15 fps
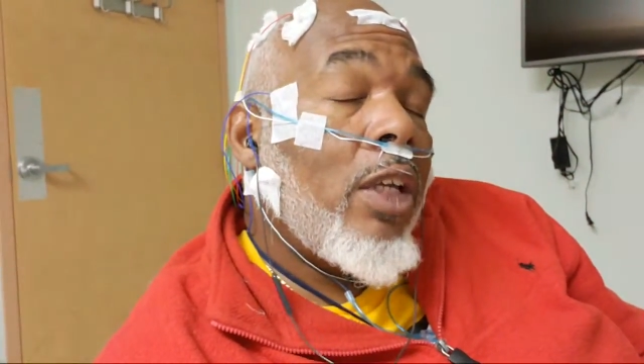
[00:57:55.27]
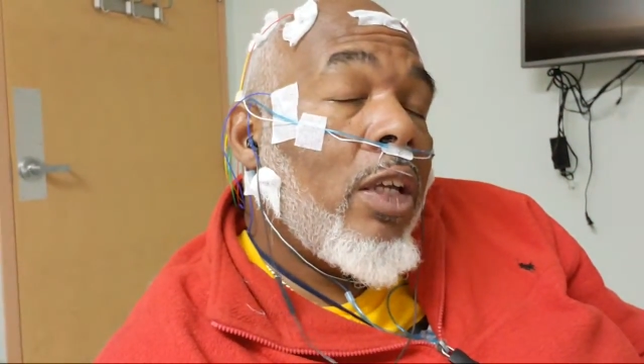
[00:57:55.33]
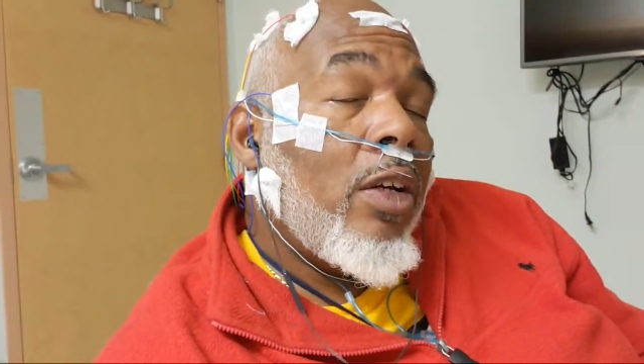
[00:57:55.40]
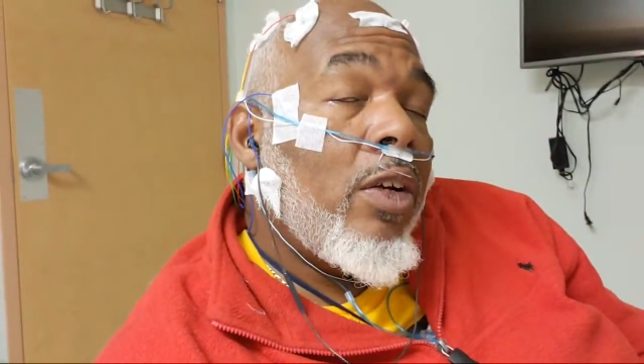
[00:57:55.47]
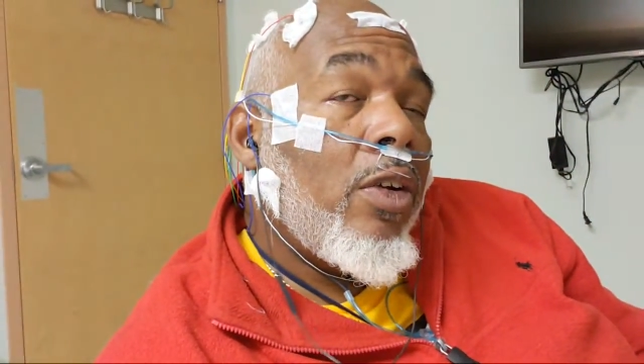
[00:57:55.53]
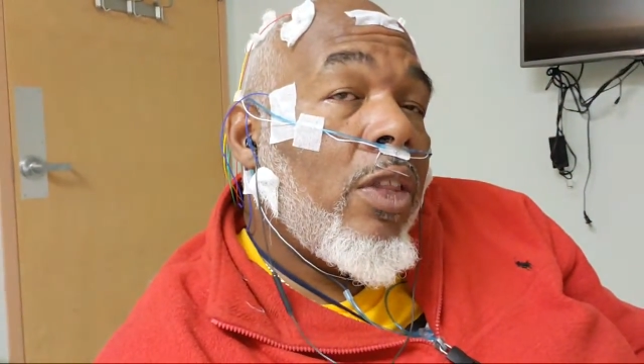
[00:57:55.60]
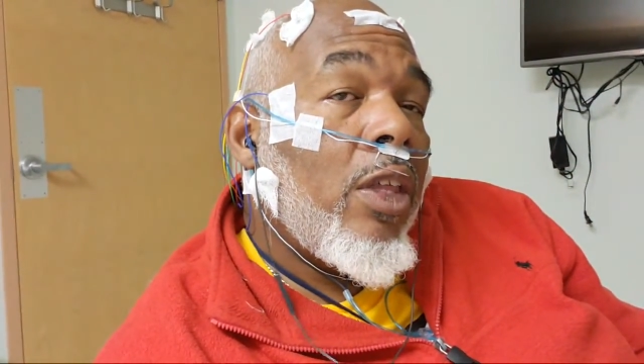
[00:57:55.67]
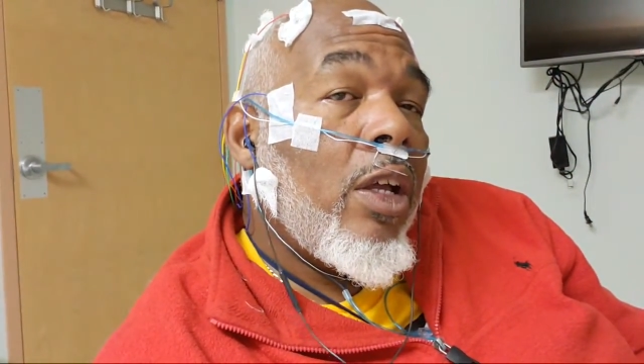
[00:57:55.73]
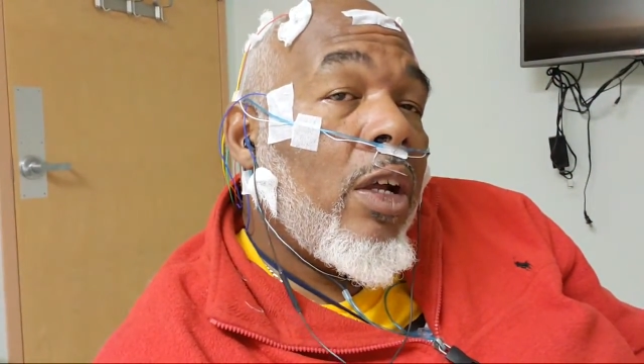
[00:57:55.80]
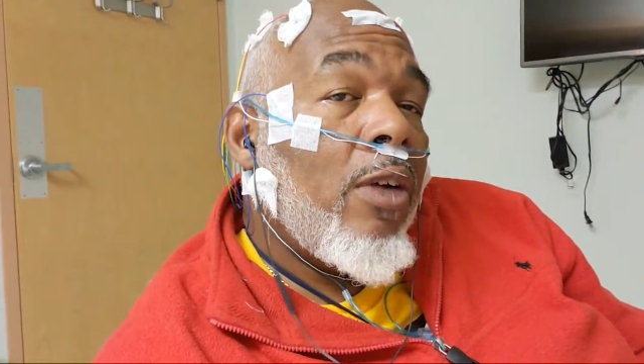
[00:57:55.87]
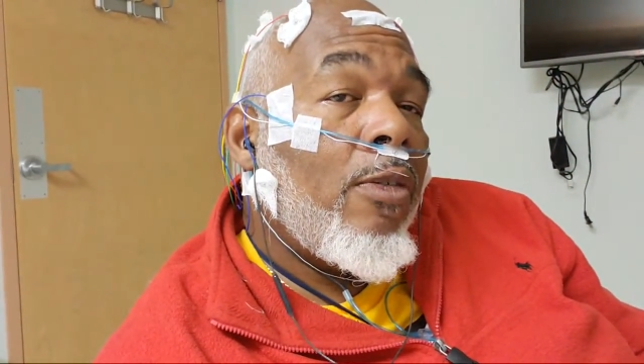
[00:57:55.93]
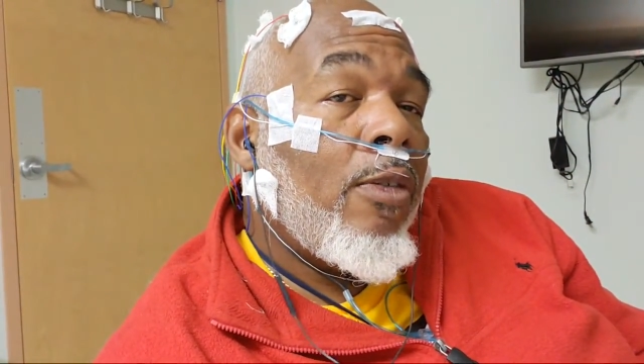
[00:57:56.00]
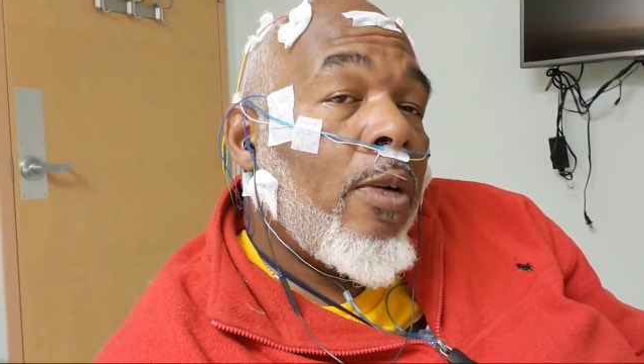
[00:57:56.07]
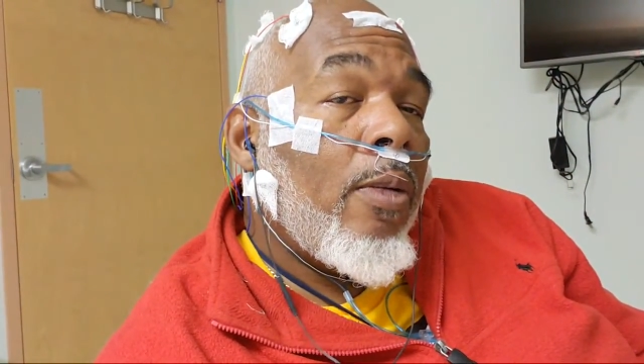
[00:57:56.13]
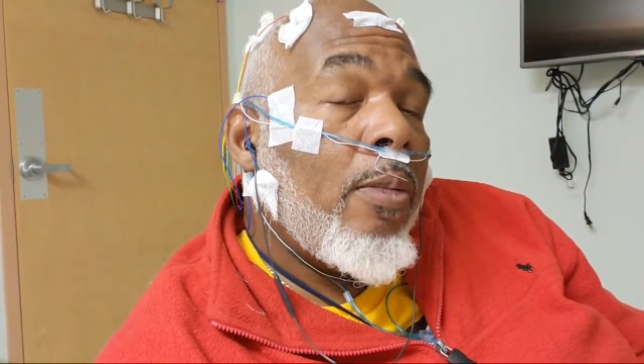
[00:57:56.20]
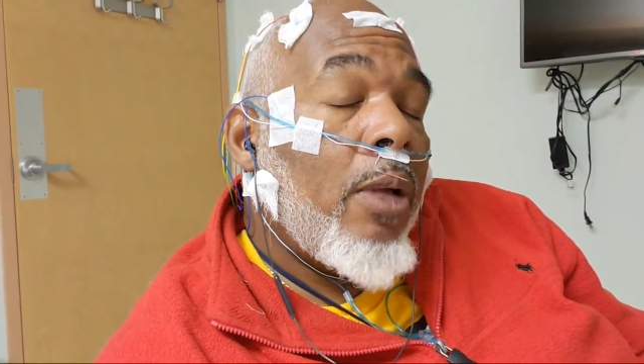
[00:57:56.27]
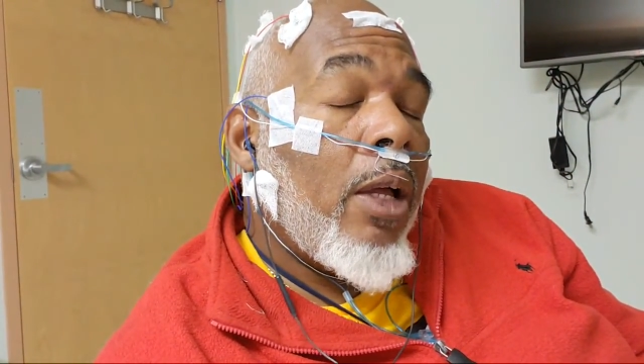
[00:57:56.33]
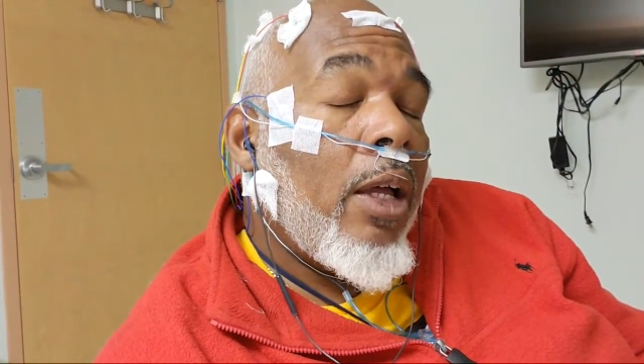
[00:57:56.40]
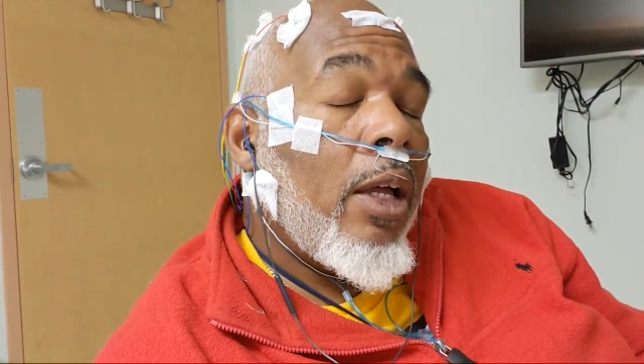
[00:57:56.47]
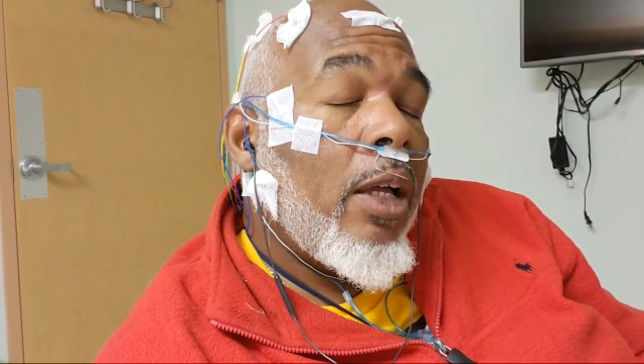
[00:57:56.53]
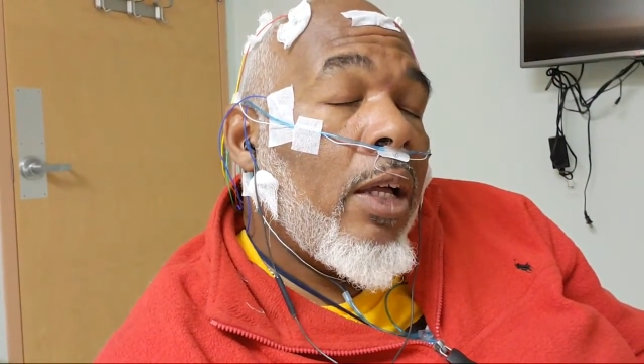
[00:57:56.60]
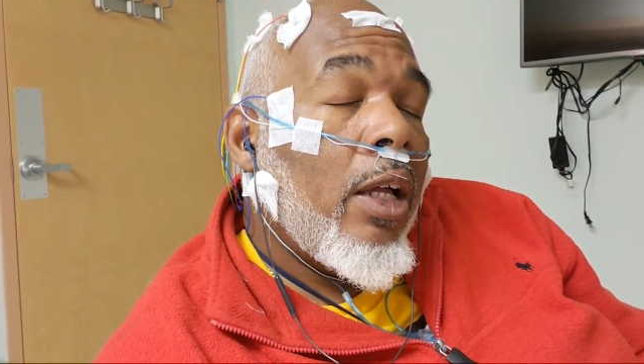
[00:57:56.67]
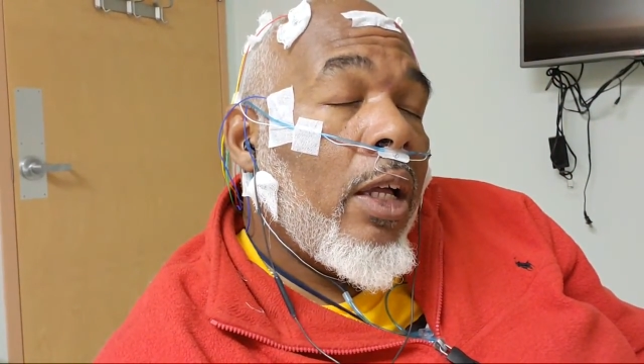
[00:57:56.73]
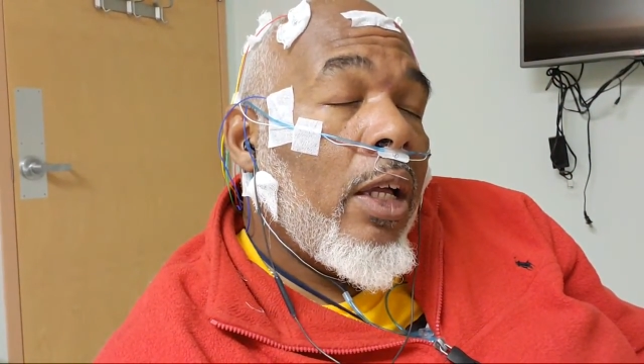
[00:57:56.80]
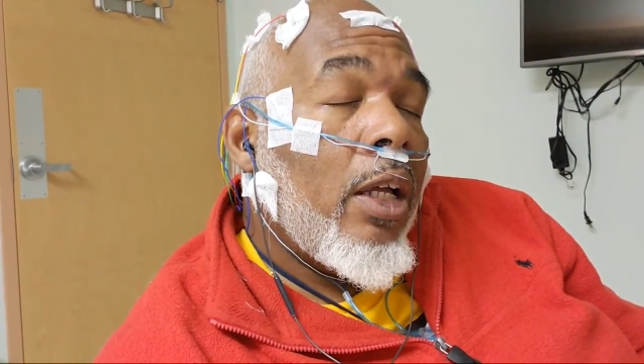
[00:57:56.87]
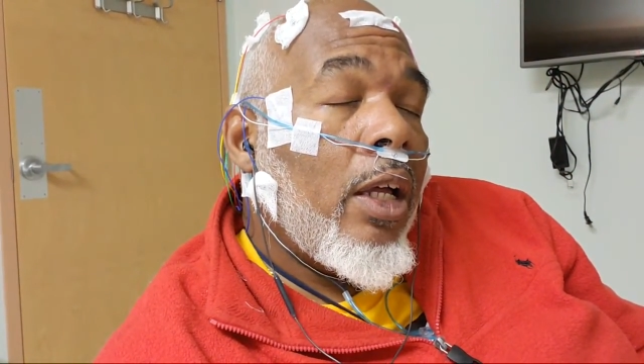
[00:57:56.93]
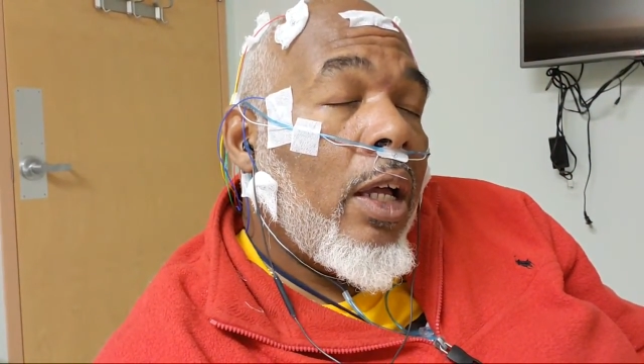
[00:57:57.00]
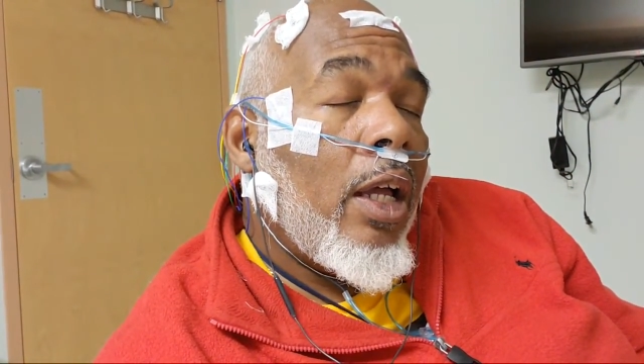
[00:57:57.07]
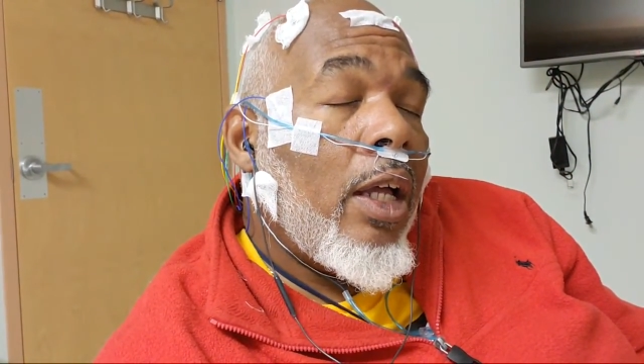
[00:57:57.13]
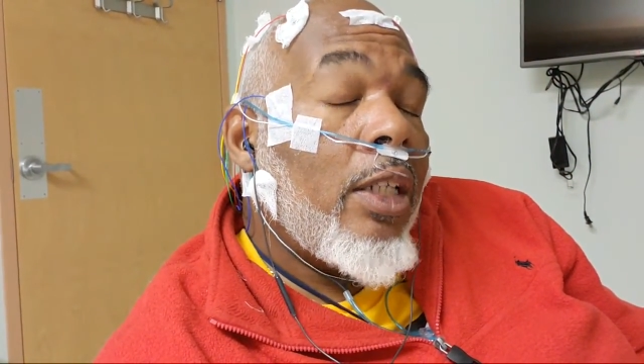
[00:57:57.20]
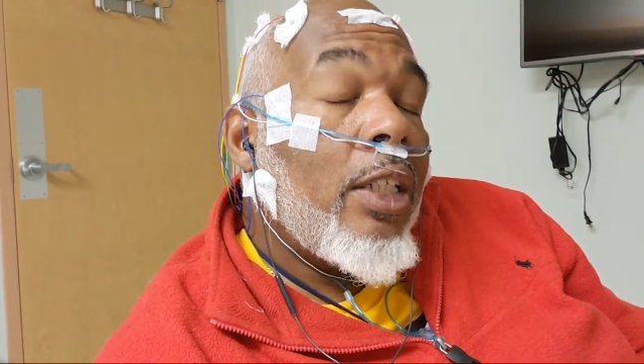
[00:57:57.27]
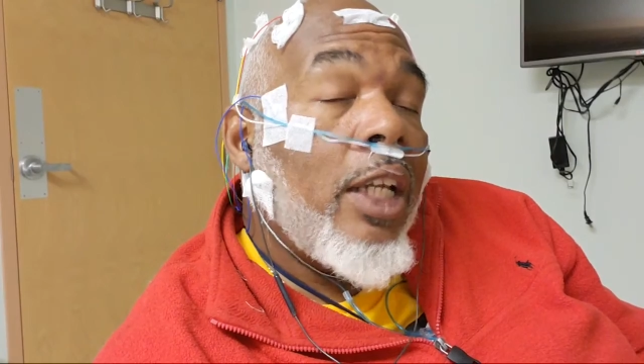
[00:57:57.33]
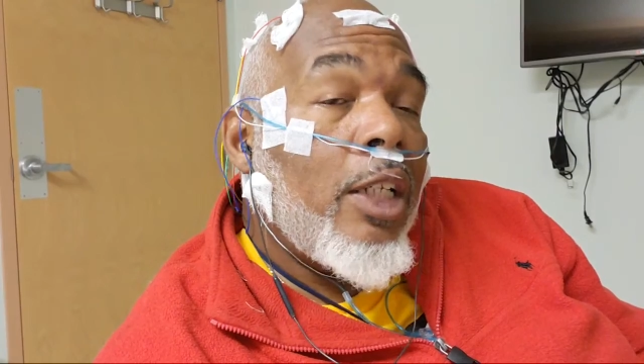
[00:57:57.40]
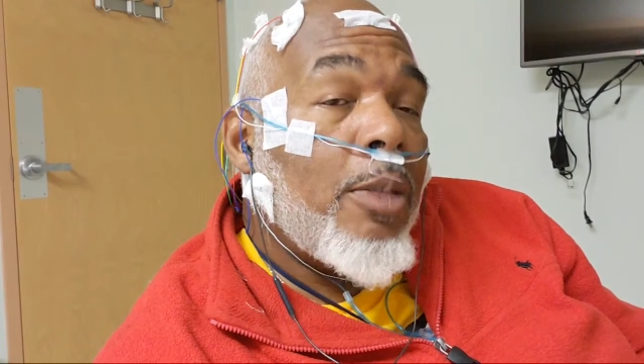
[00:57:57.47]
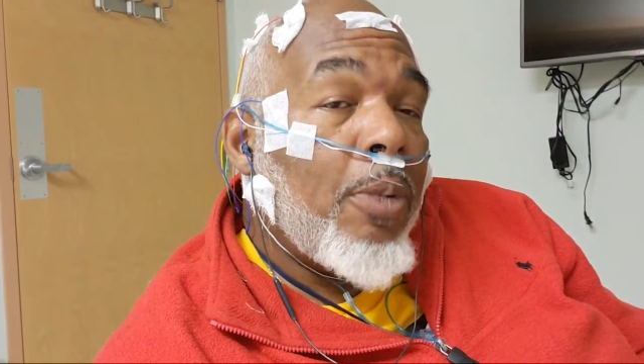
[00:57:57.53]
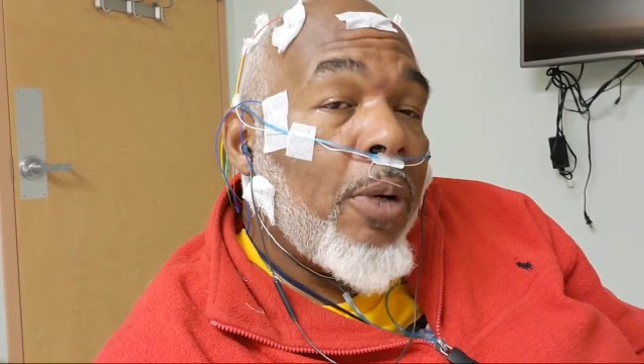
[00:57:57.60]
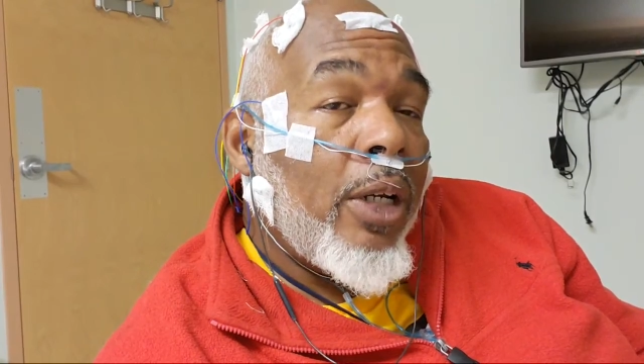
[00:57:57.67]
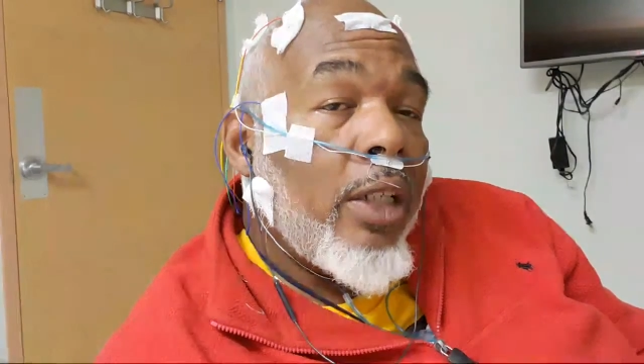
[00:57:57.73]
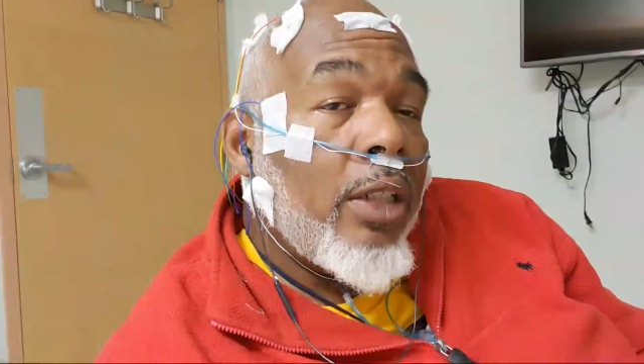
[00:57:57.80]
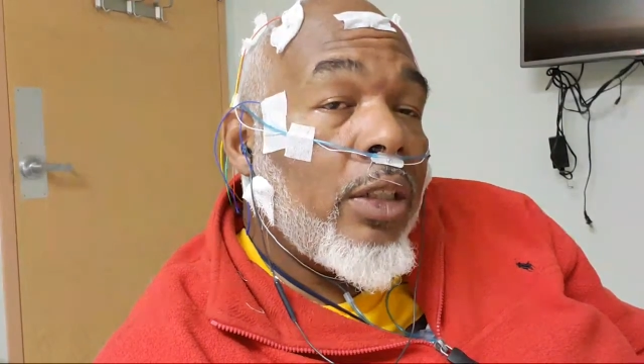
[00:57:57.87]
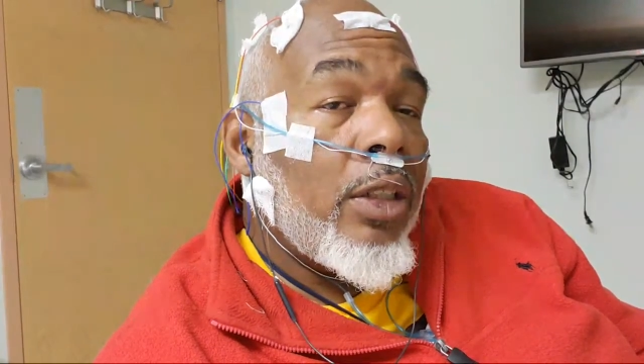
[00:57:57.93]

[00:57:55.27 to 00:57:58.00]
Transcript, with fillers: gear there from uh, uh, Teespring.